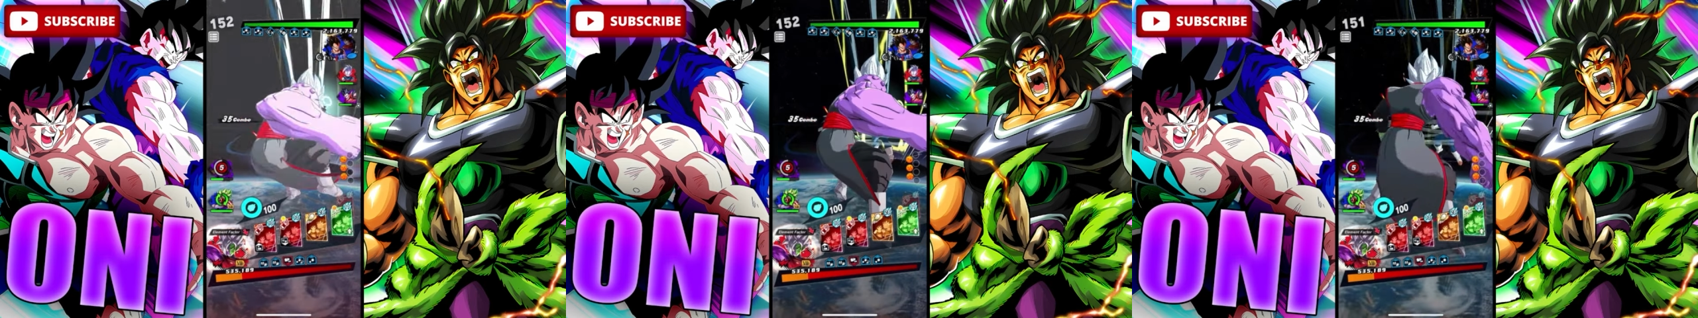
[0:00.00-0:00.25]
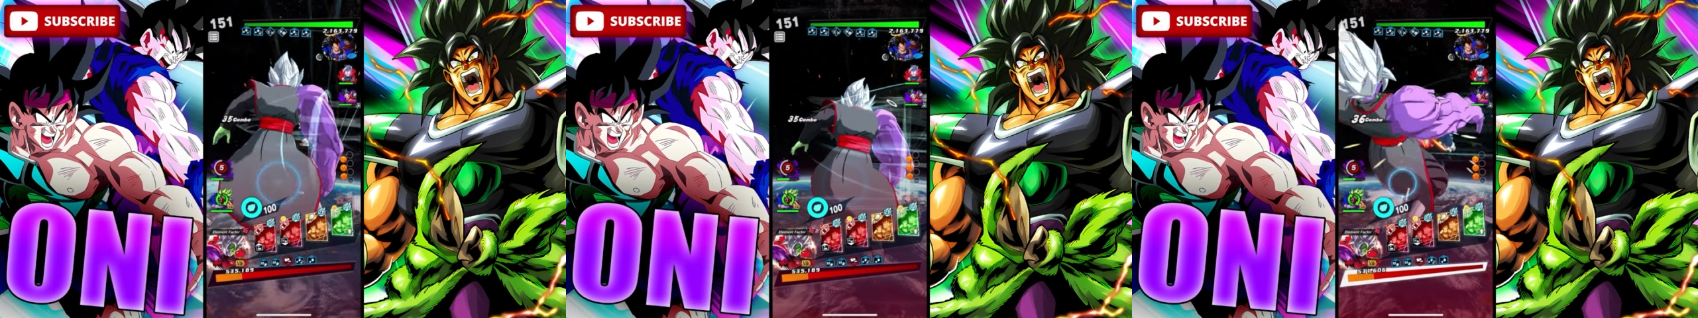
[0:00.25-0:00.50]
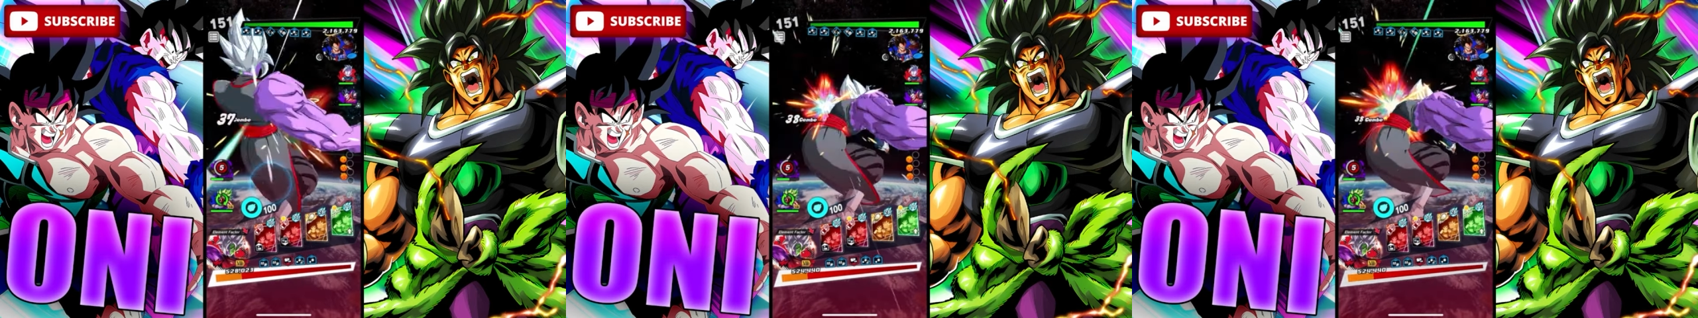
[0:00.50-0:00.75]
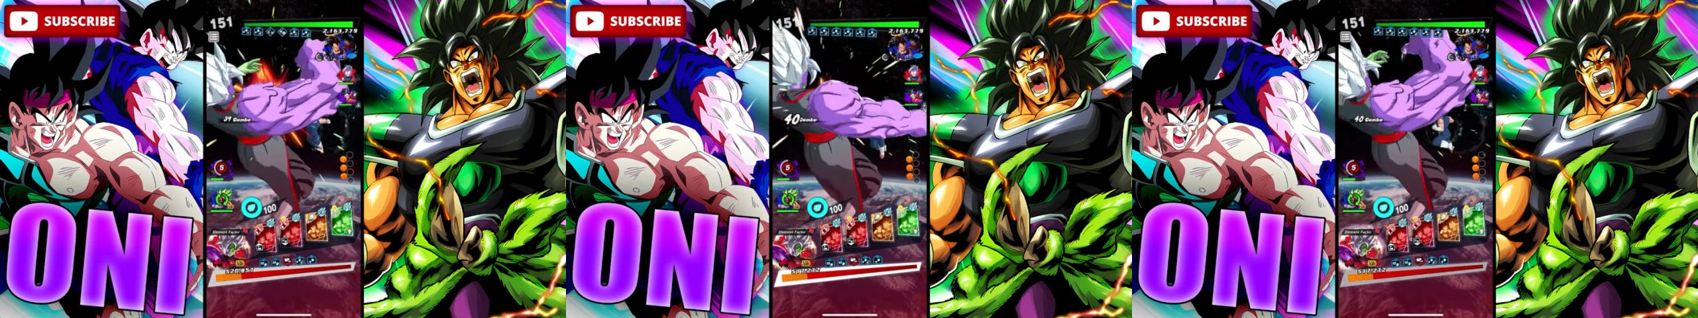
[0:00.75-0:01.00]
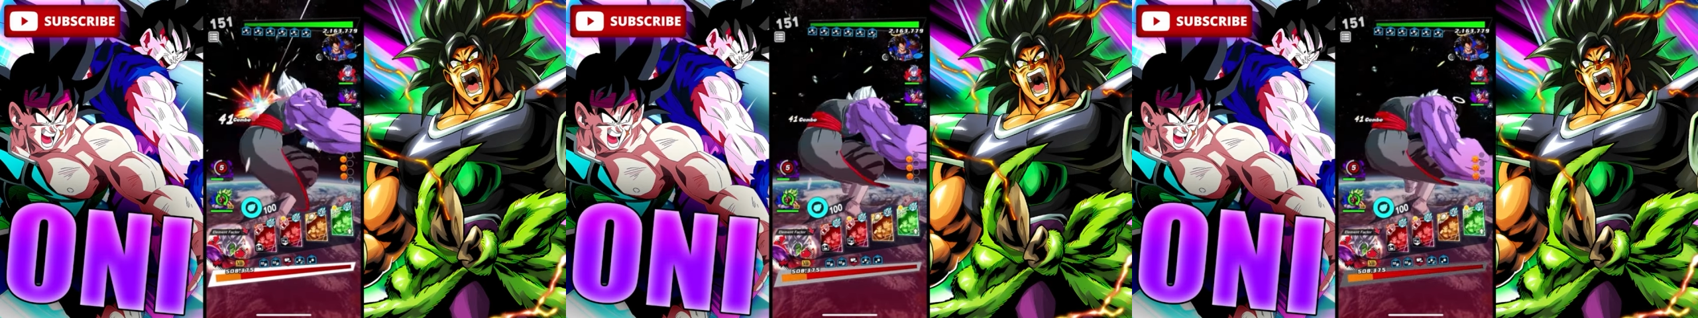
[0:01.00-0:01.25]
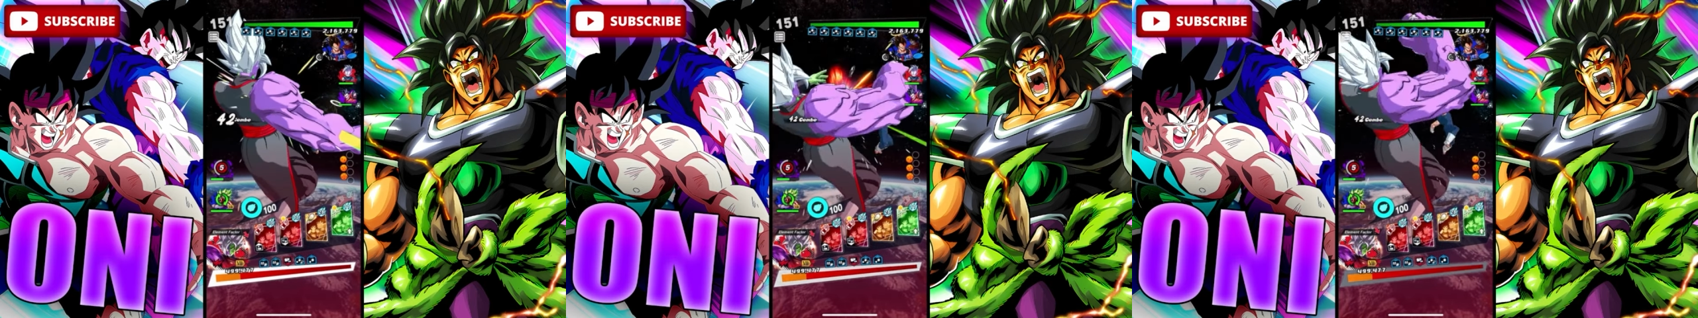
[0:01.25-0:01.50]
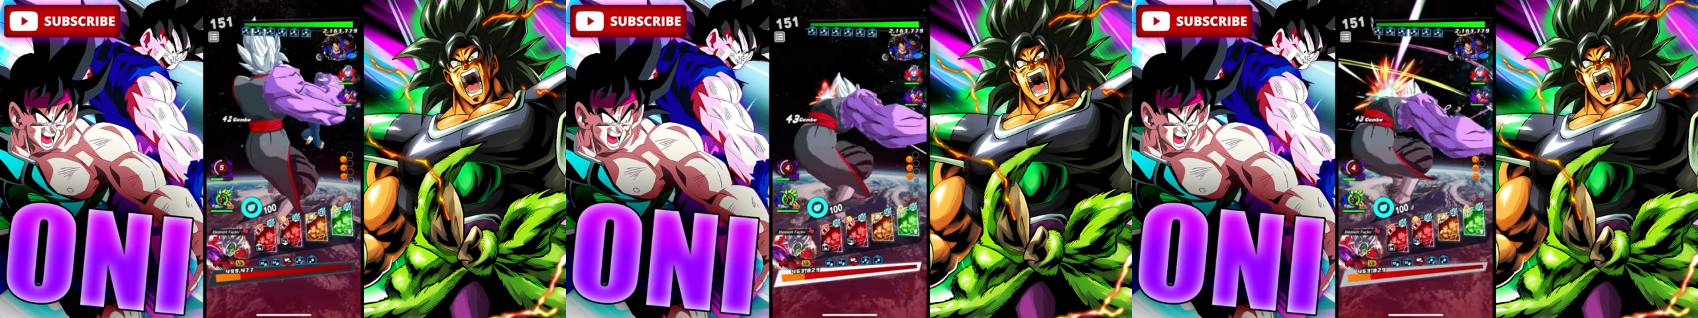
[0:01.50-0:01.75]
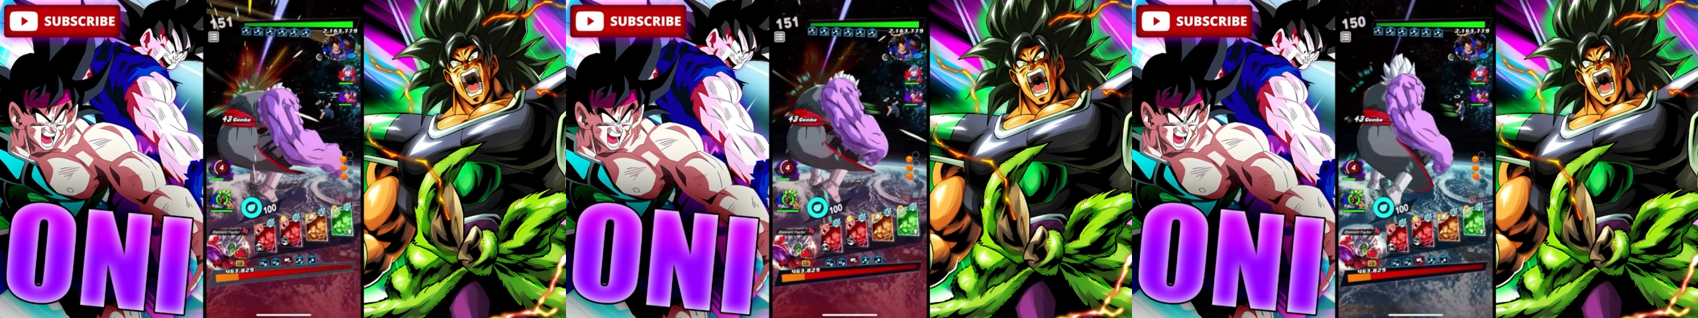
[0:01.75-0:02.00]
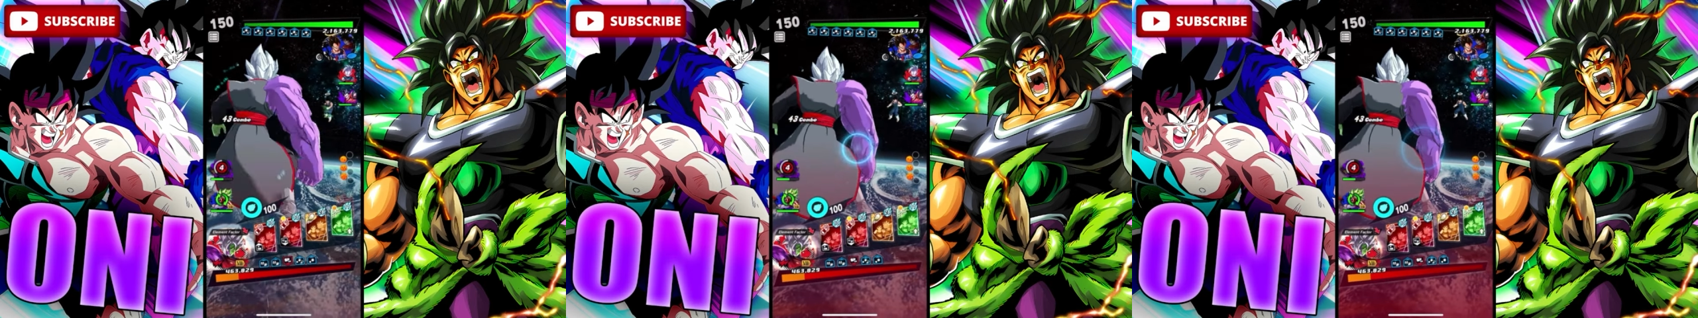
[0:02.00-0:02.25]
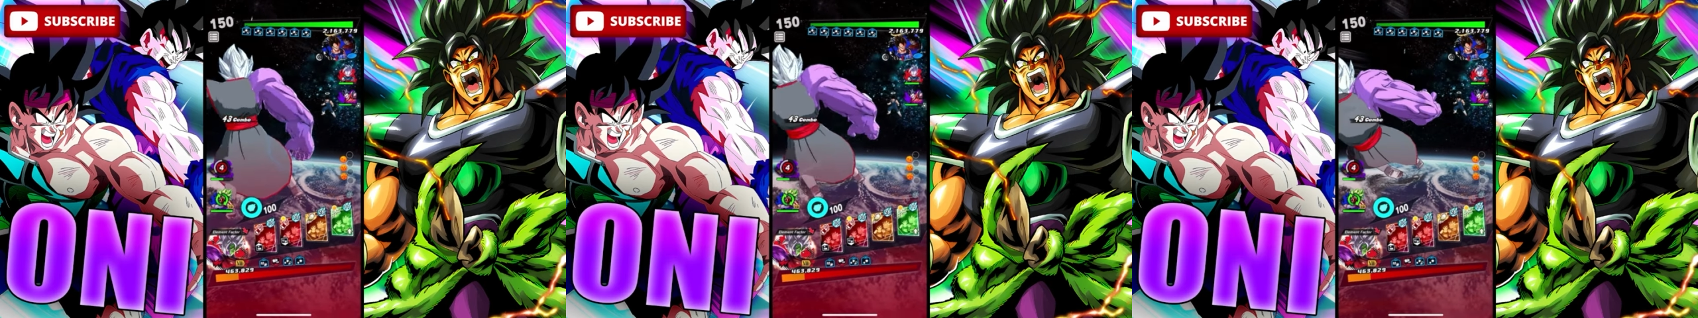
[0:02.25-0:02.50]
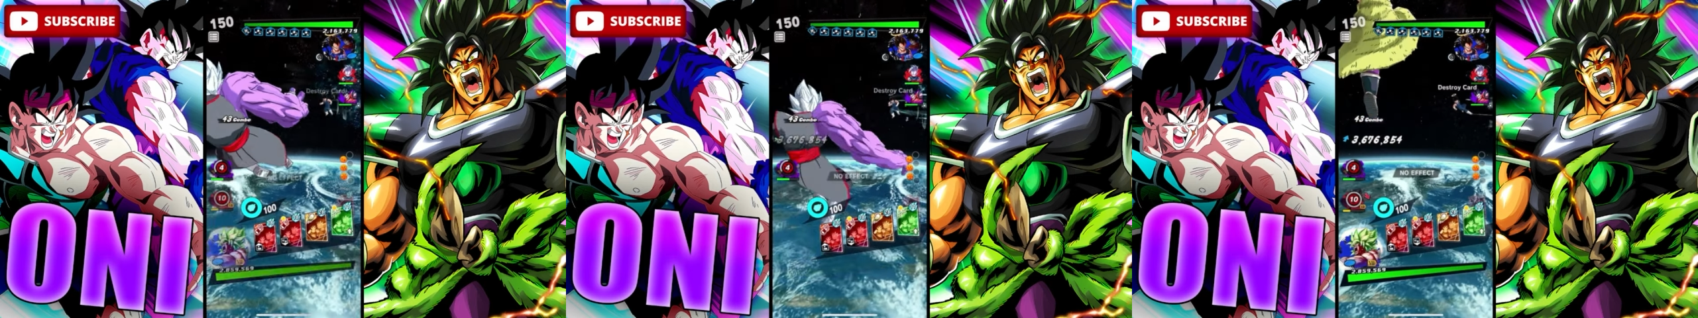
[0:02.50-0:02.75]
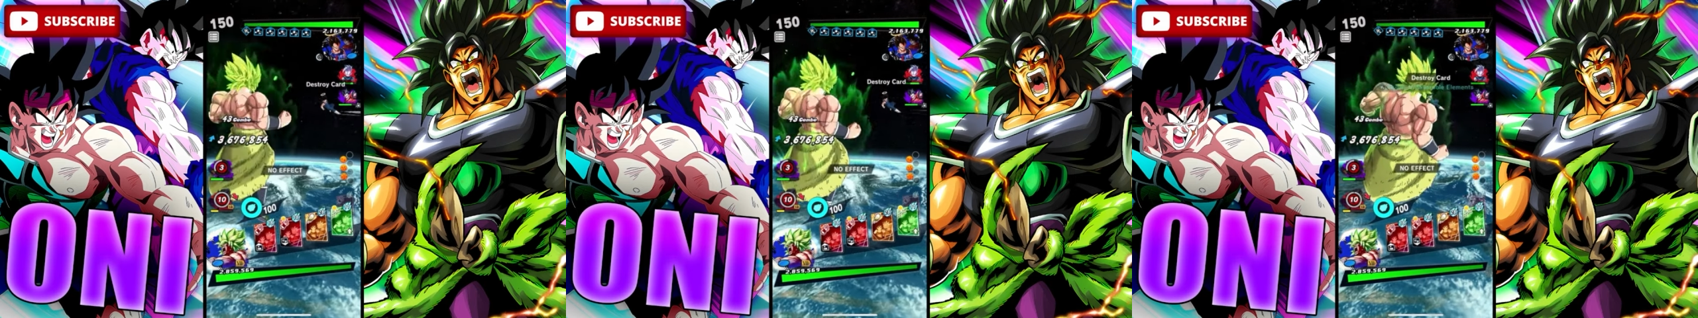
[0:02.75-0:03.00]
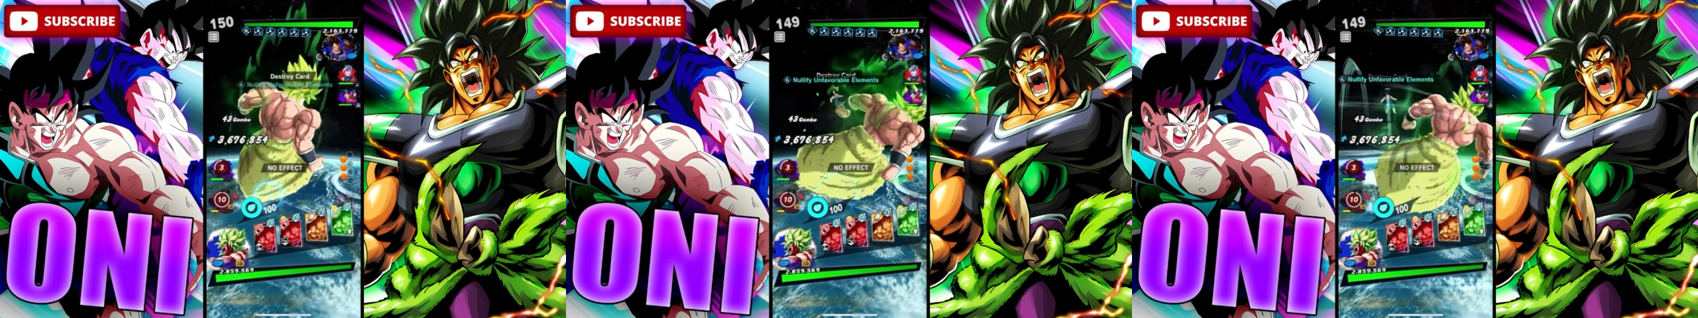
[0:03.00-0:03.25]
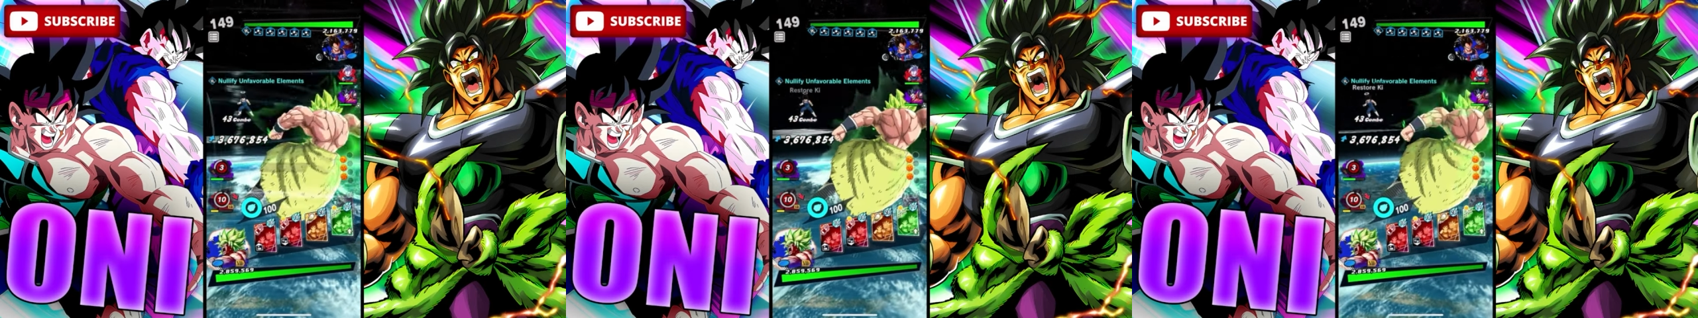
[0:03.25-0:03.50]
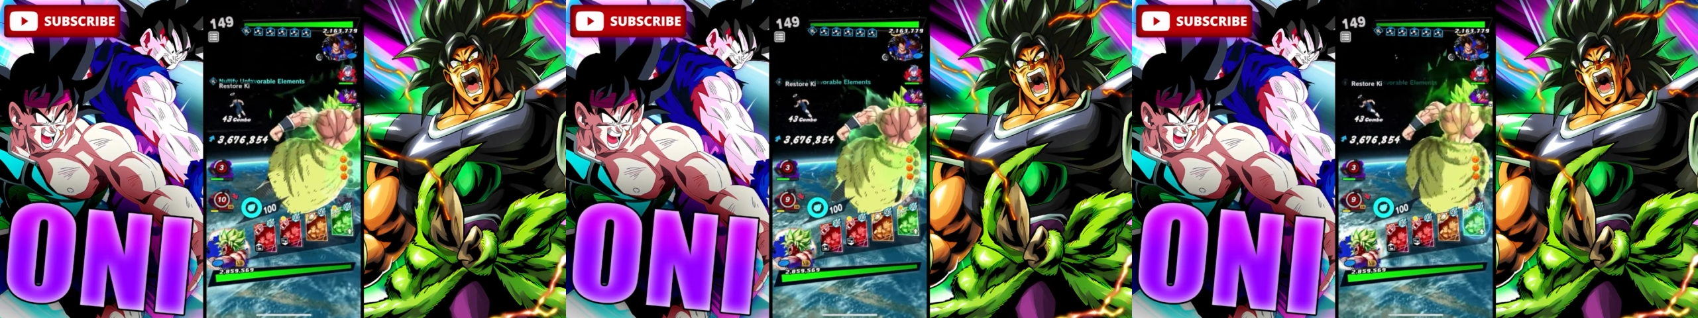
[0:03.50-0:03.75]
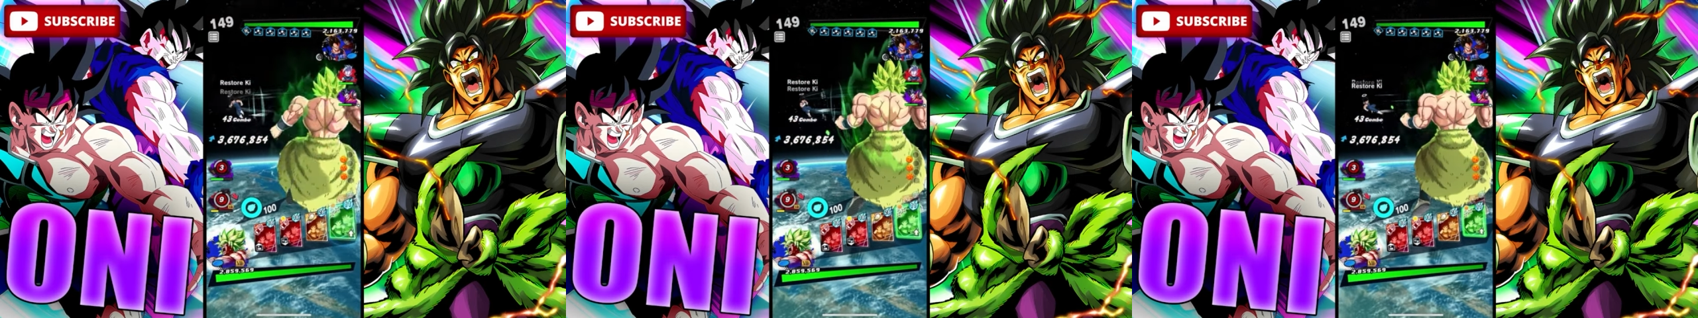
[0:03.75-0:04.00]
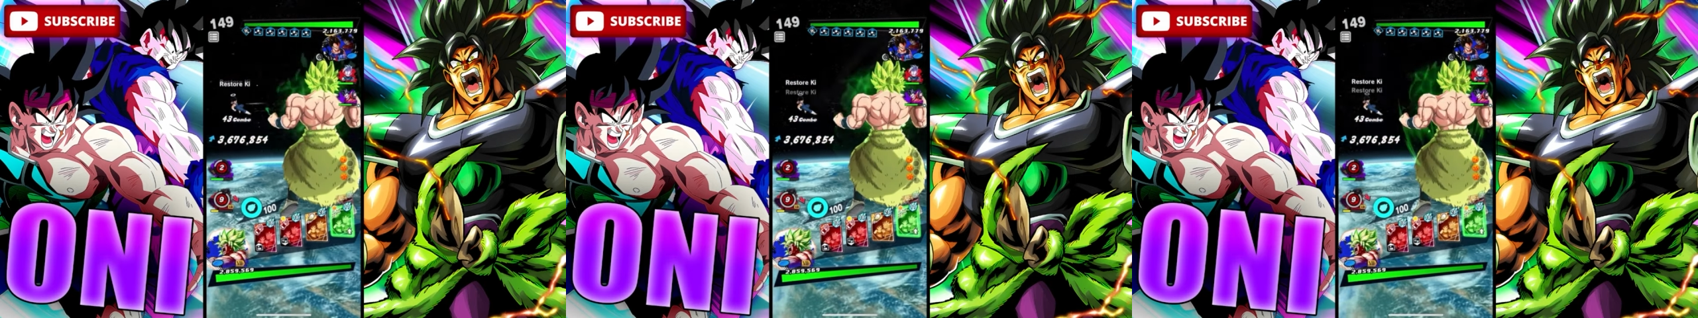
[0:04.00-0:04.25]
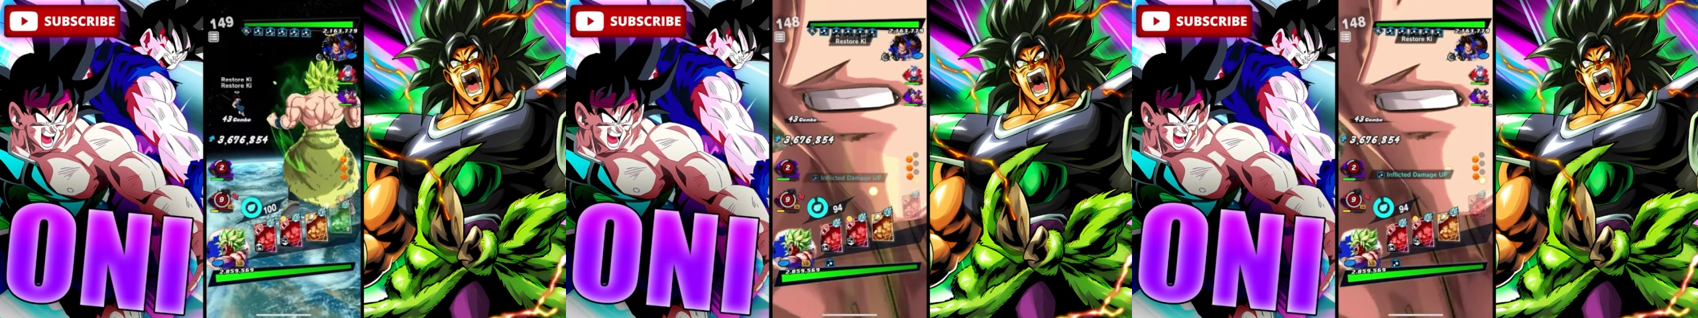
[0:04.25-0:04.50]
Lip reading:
No face is visible, so there are no lips to read.